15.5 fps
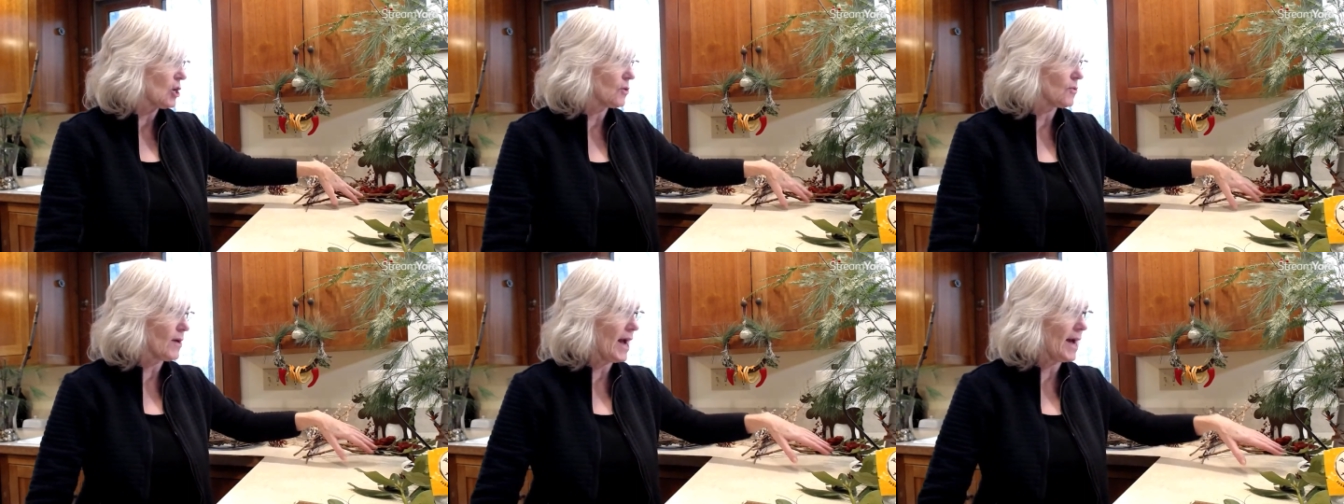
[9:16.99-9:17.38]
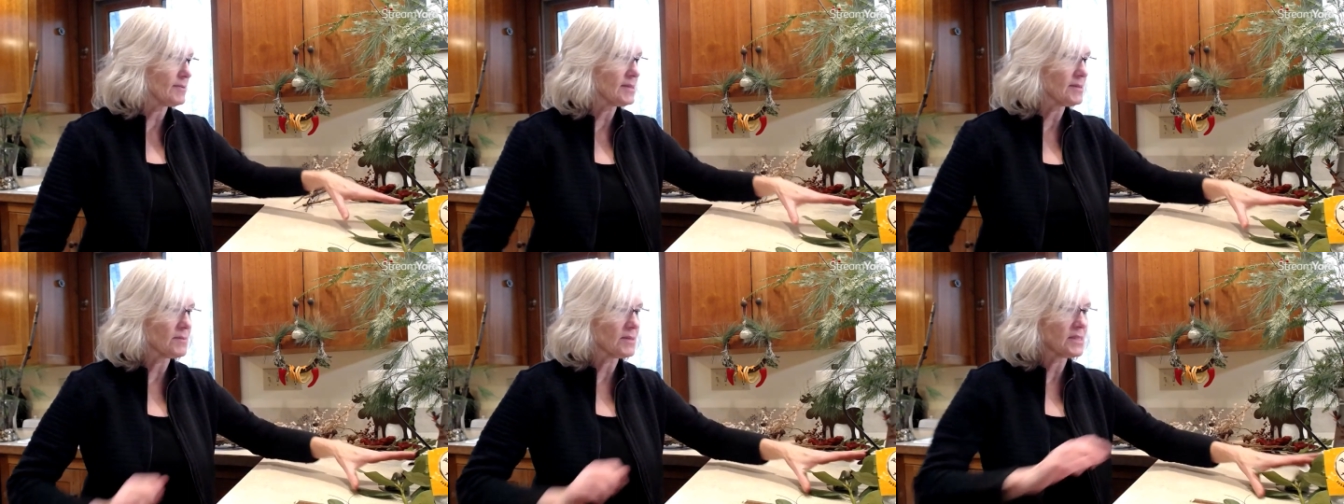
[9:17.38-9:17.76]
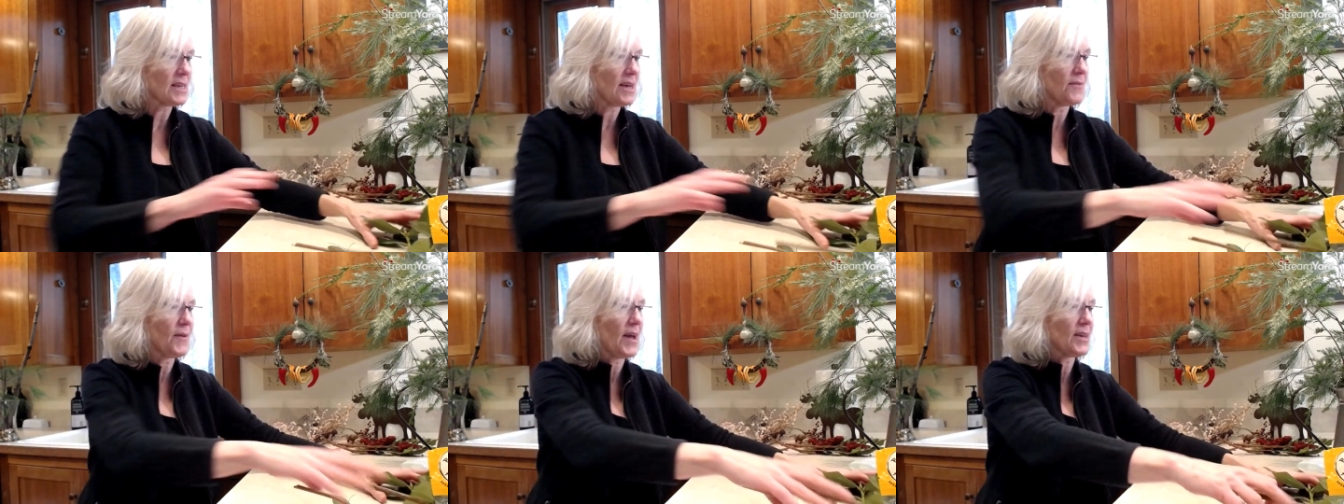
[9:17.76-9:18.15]
grab some
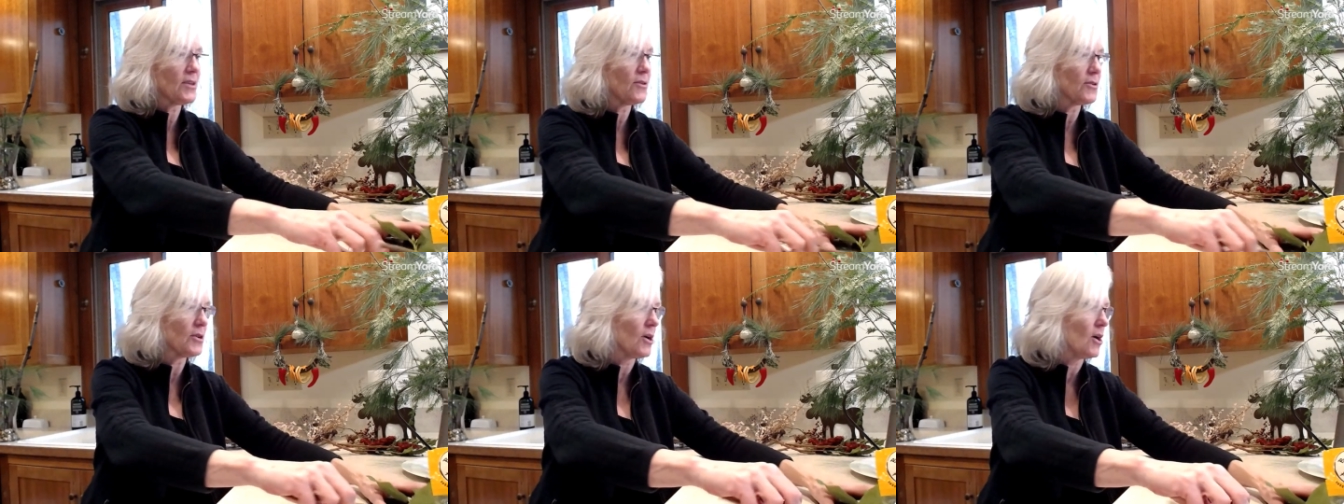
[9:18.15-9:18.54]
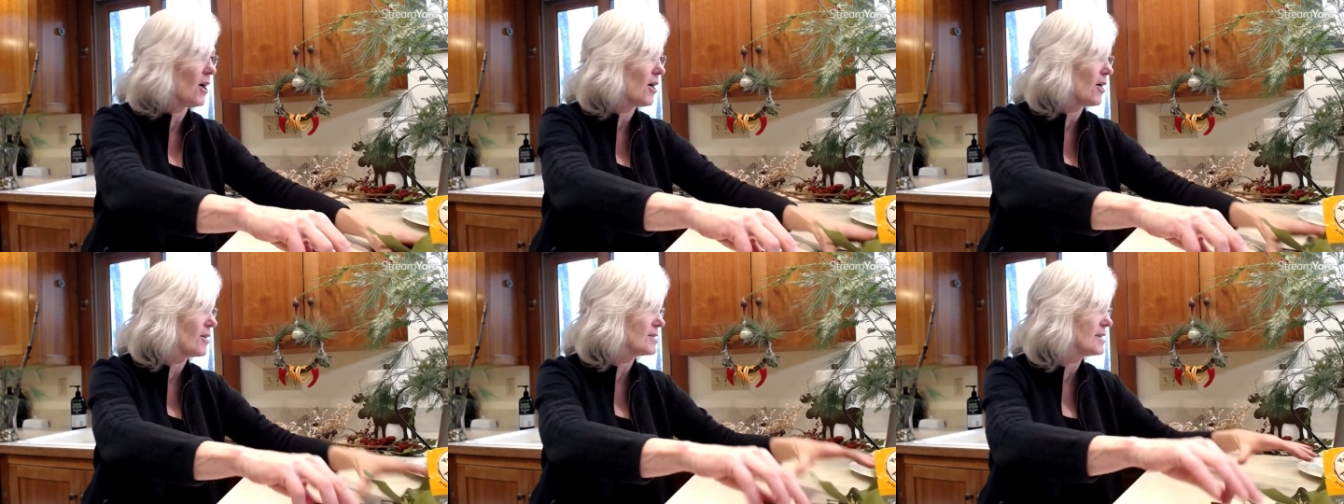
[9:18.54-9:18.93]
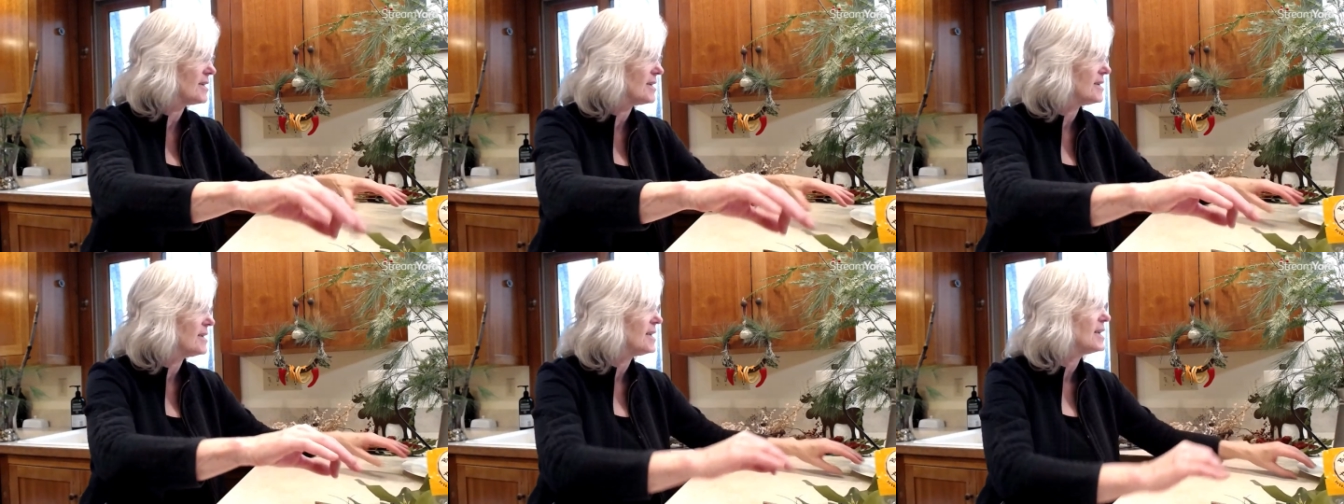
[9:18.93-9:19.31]
stuff out of your
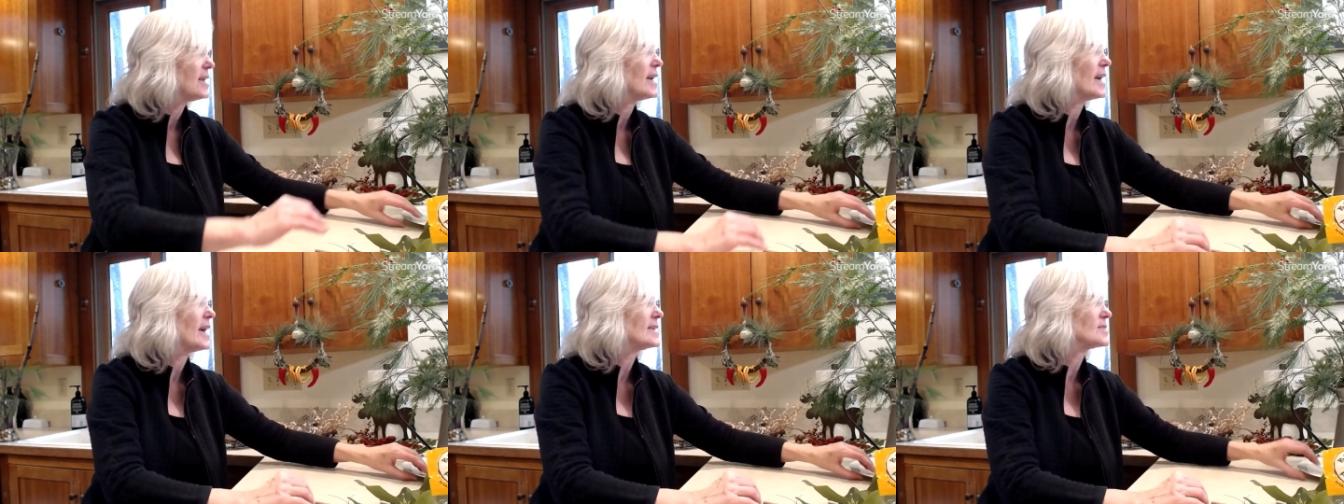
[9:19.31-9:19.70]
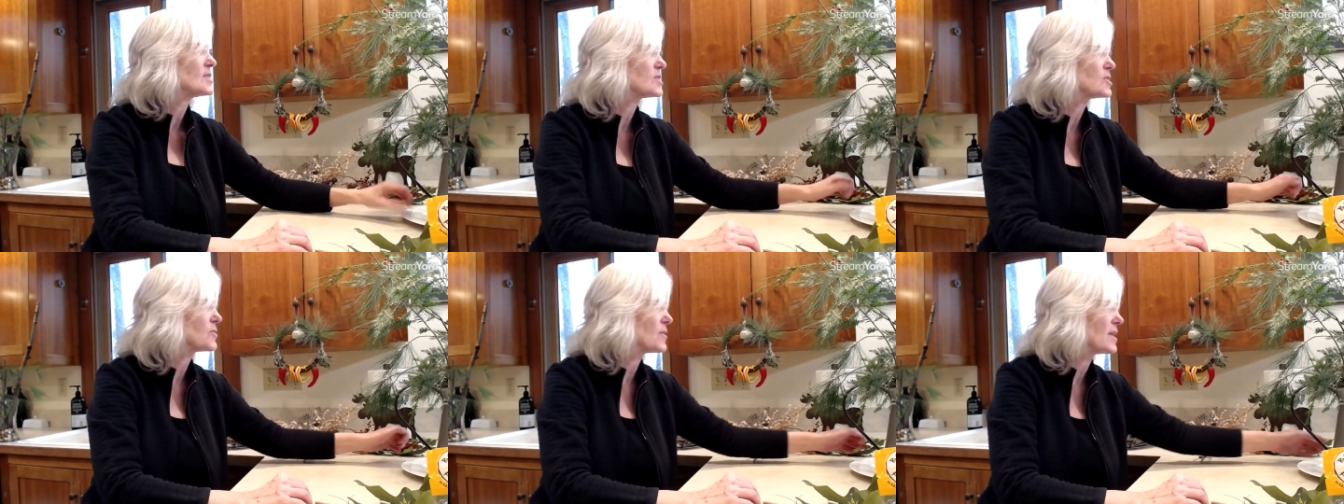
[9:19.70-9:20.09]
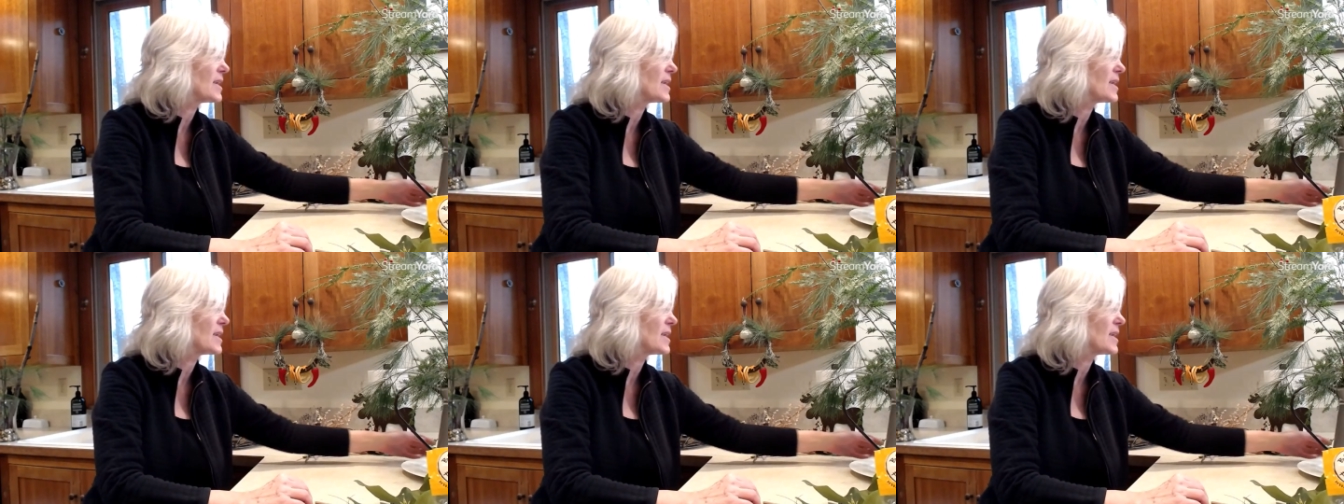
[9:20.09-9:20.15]
yard, and just